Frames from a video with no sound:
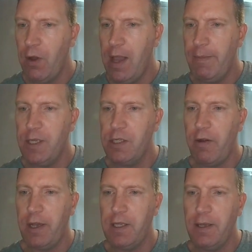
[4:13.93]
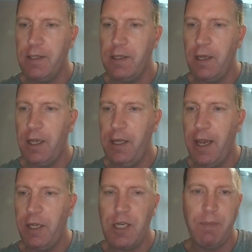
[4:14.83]
your elements, sorry, and
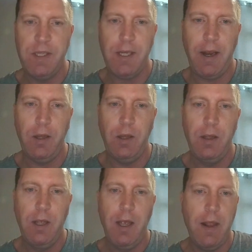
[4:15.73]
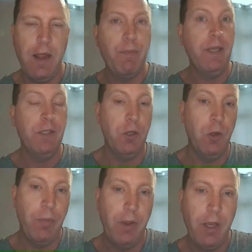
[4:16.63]
click chapter title, and it brings it
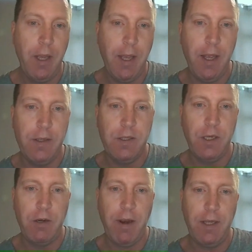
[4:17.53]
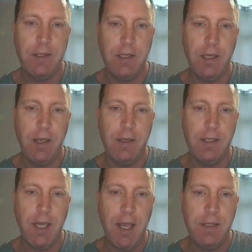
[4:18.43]
up to the correct
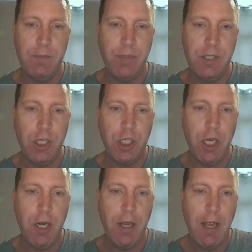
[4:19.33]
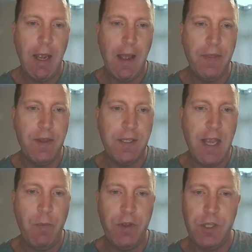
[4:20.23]
size and position. And then the
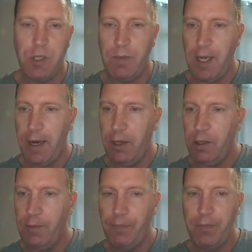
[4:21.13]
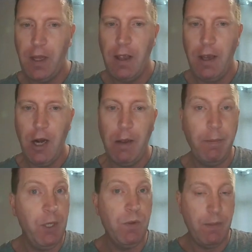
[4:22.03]
same with the subtitle. You know,
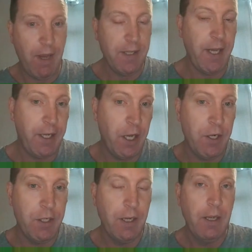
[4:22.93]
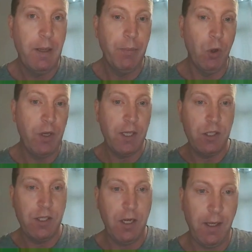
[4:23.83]
I'm going to be using my second book
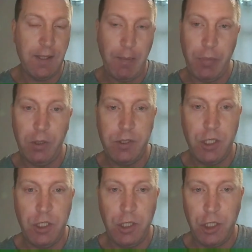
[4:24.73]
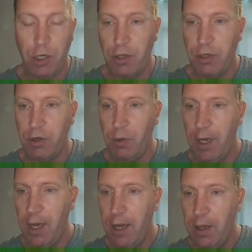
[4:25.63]
as just an example to show you through
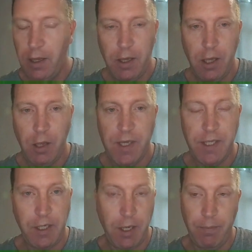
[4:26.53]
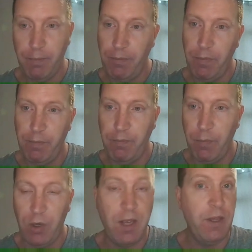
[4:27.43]
here. My second
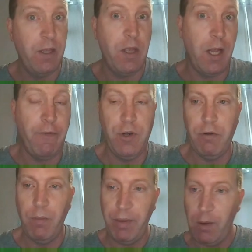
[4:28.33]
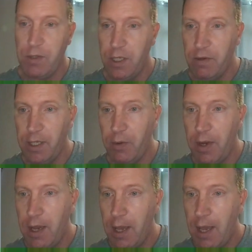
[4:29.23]
book in the Lavender and Brown series
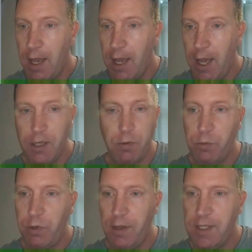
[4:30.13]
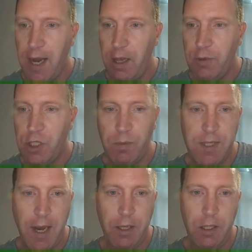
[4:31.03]
anyway. So once we've got the title and
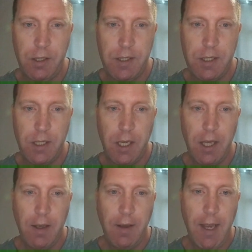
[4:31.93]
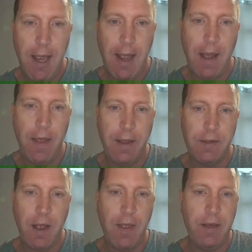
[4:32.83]
subtitles, yeah, and
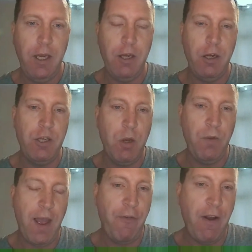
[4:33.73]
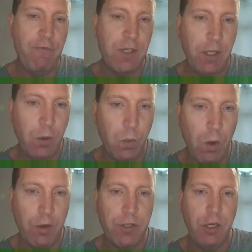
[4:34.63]
then you're going to do that for every single
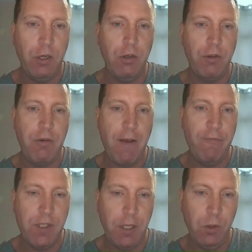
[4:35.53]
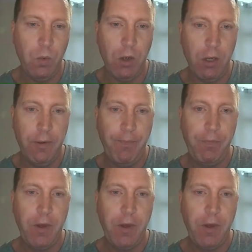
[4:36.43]
one. So you're going to go through every single one,